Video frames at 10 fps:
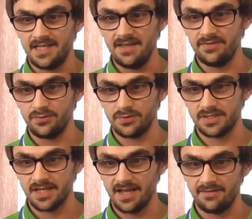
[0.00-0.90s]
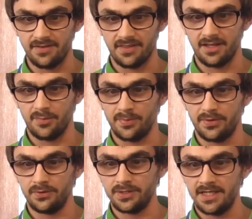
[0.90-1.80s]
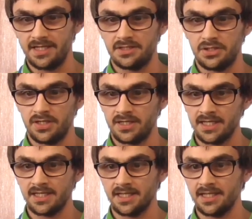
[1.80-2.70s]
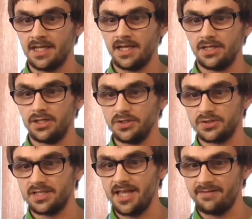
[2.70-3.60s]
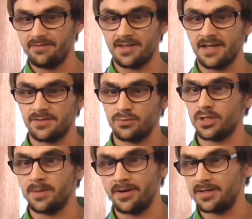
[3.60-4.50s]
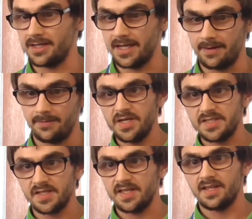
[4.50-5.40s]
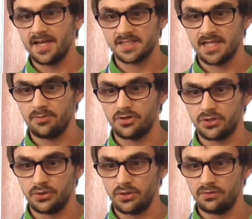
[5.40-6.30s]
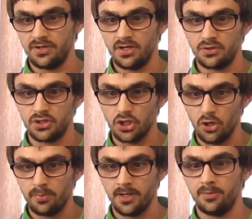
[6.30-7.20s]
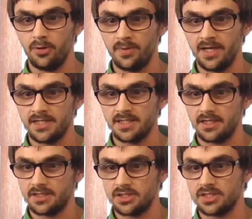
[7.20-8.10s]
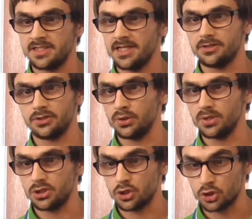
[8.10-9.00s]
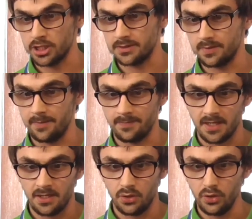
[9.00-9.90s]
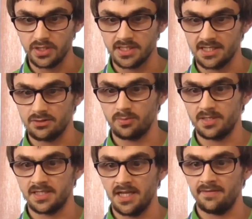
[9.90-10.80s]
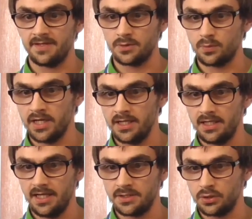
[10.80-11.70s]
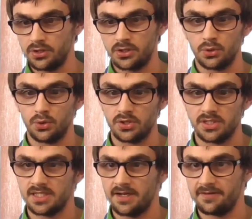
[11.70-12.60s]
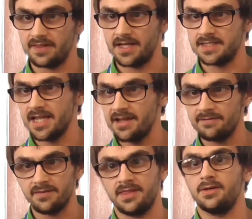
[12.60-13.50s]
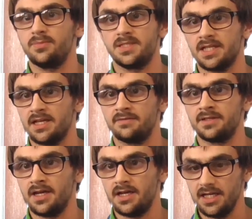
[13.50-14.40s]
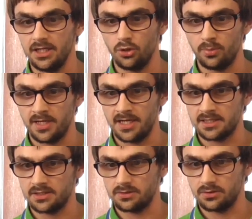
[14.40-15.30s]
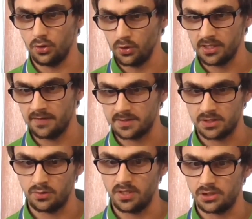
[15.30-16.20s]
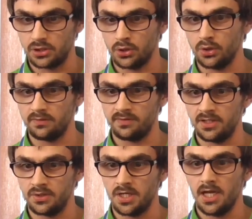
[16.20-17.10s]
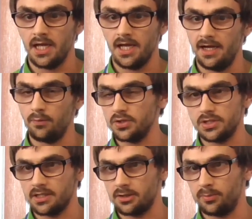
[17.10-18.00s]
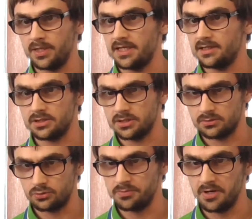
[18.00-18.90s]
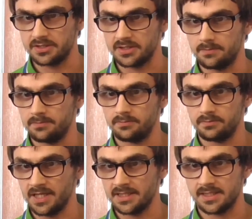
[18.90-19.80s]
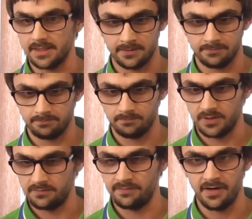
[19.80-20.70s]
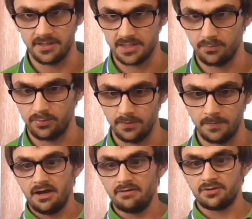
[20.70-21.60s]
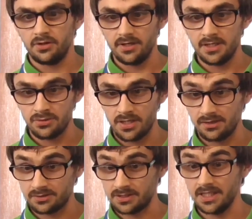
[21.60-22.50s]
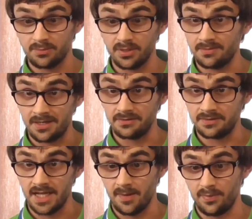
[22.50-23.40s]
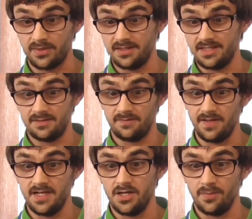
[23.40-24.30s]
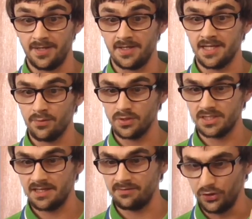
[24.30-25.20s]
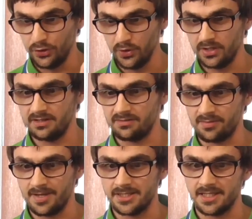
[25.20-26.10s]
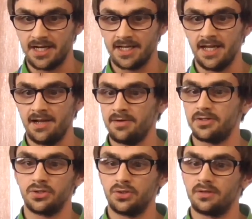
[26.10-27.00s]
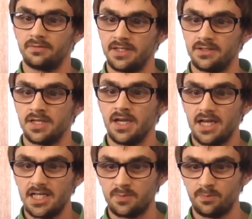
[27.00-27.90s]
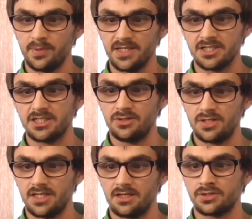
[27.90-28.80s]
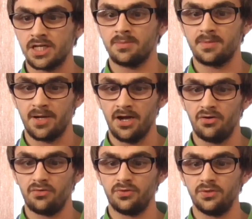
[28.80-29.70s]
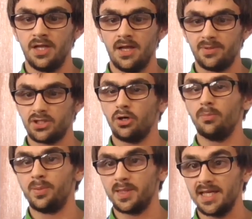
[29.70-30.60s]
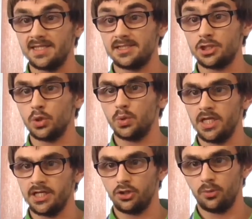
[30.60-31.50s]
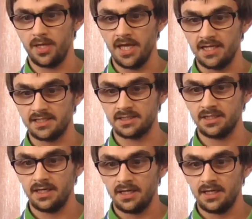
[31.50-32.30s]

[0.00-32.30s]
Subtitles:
If you have set everything up already to your liking, You'll also never have to worry about it again. Basically, next time you're recording a video, just open up OBS and you can just start recording straight away. All your settings will be saved as well as all your sources and everything else. Everything will be saved in OBS. All you have to do is record your videos, and once they're complete, remux them. That's it. It's very simple. Now, I've gone into an incredible amount of depth in this video because I want to give all the information that I can about recording videos, especially using an incredibly powerful but complicated tool like OBS.